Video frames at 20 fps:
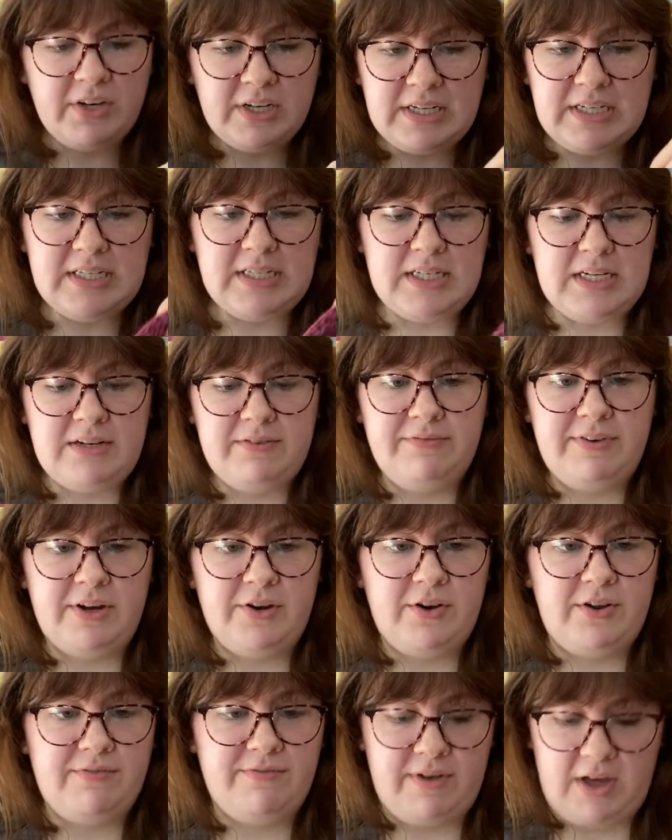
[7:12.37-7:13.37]
easy,
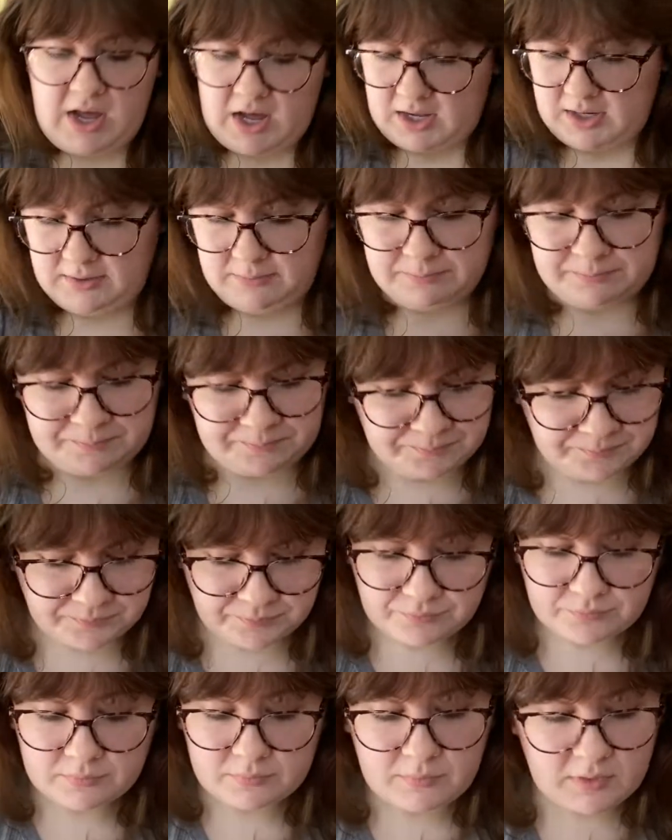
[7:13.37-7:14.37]
very fun.
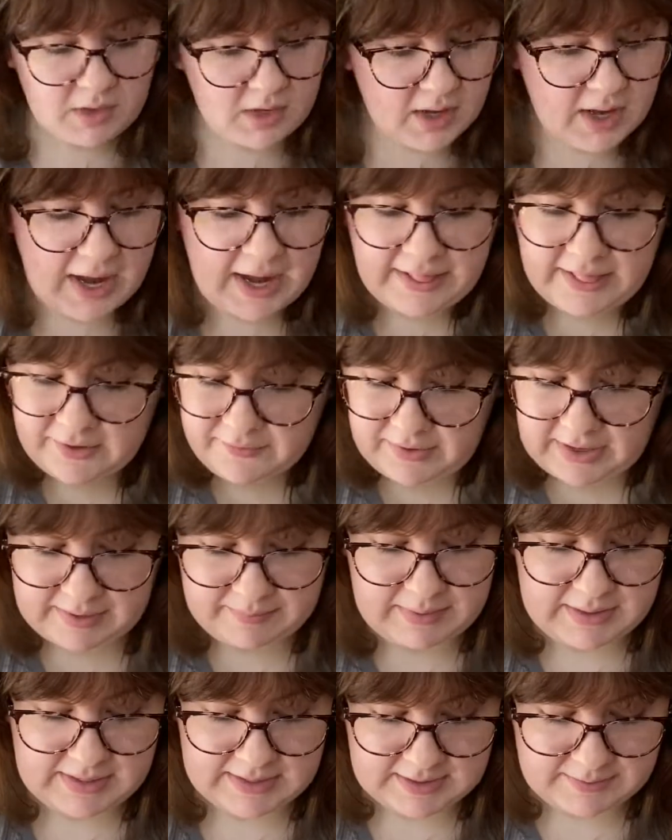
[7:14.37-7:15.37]
Highly
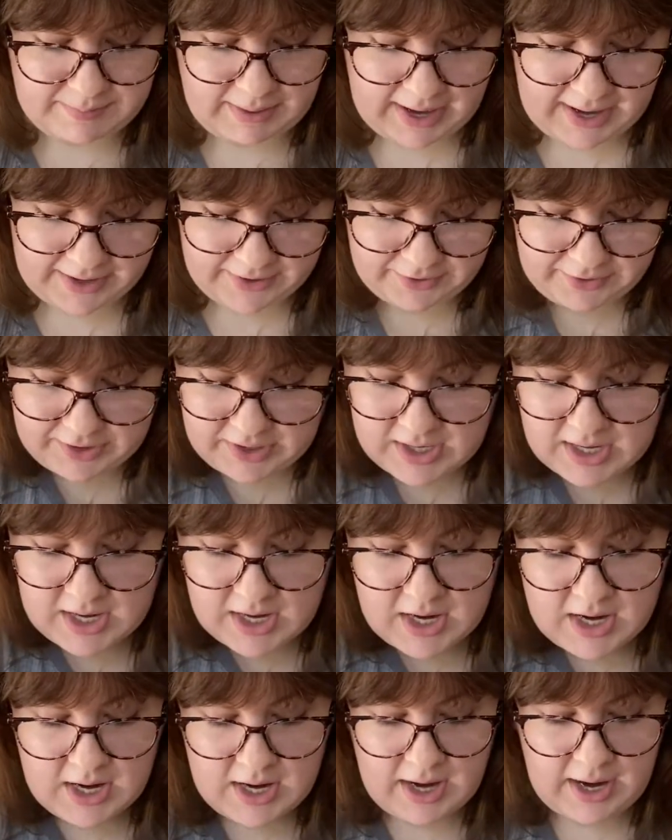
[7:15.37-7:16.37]
recommend this pattern.
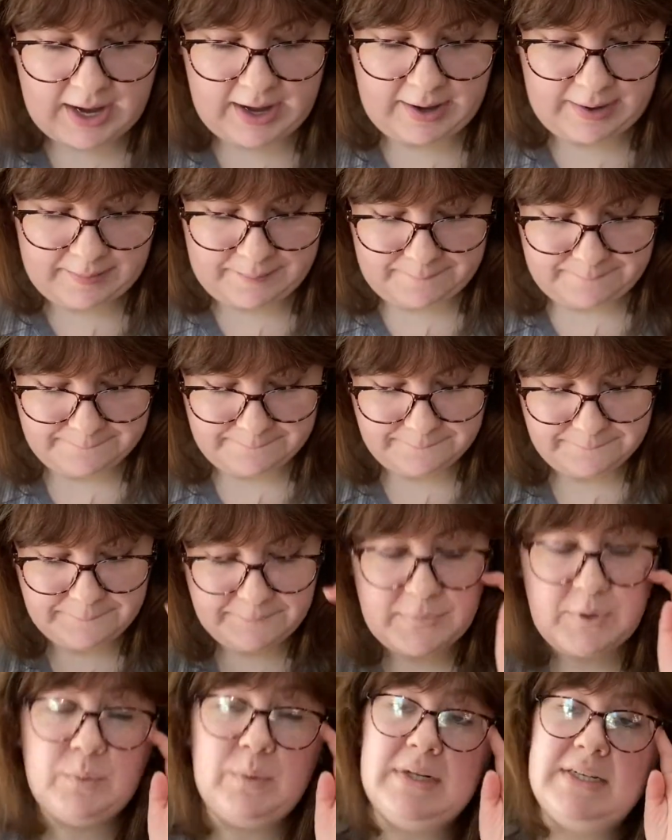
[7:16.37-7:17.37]

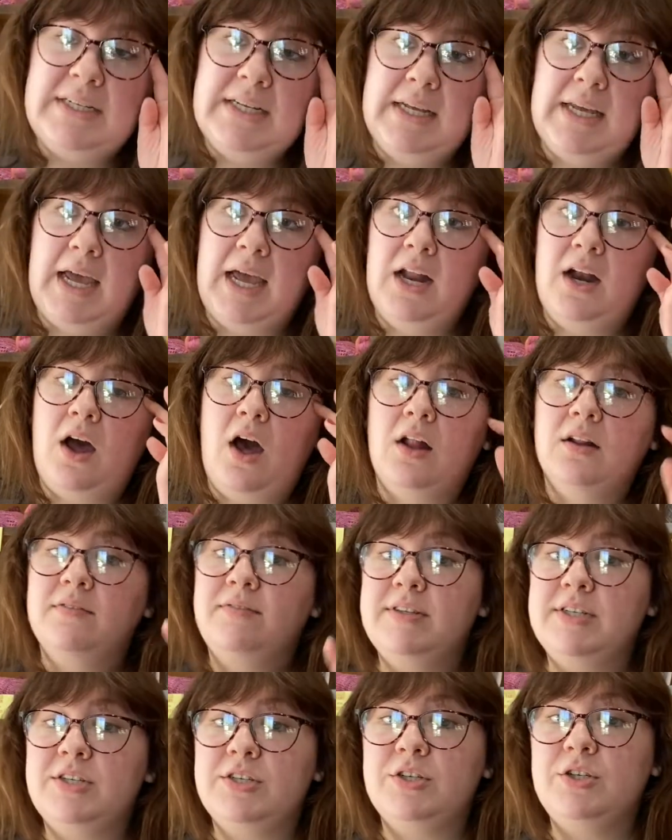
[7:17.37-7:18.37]
But once again, all of
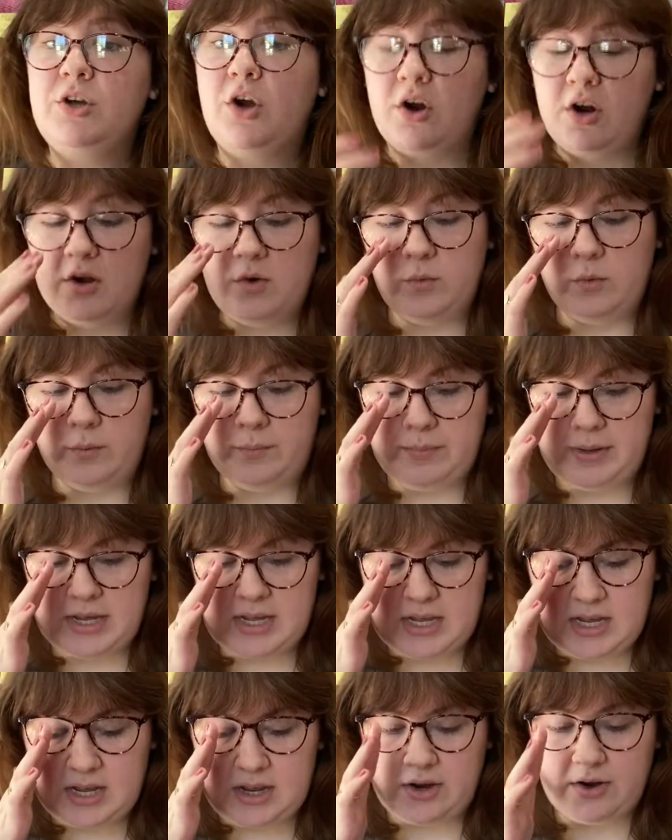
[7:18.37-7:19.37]
this yarn will be
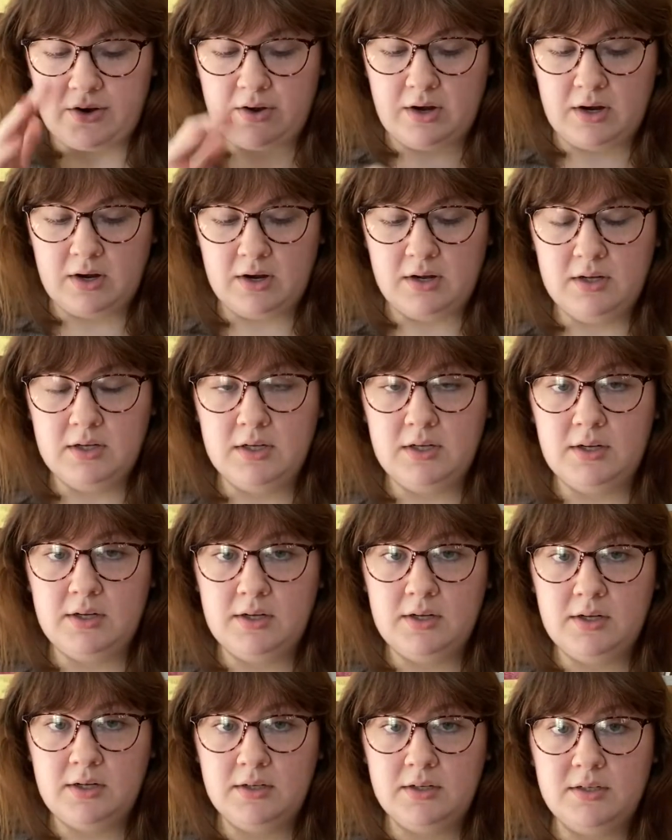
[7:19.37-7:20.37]
here
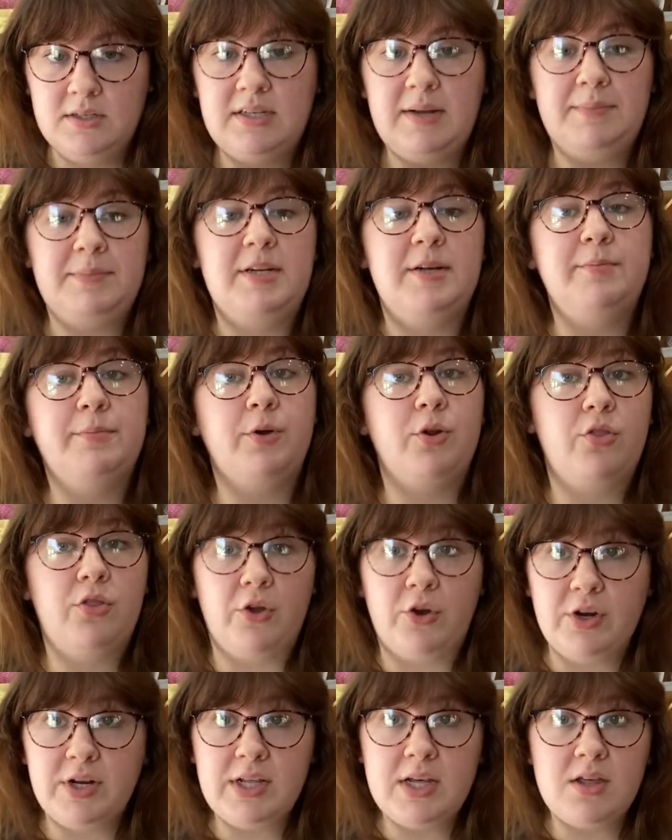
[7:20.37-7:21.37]
September
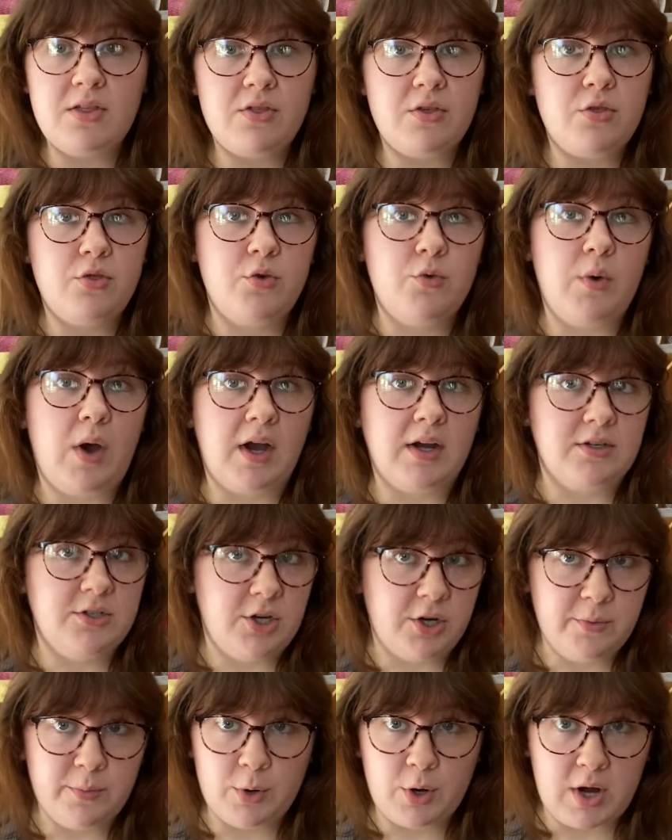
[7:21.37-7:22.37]
30th through
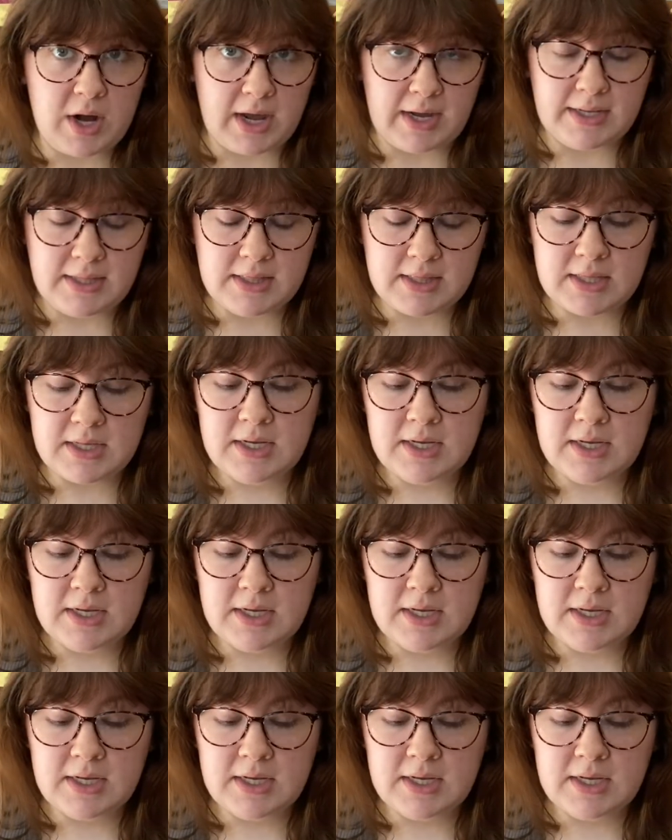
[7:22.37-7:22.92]
October 9th,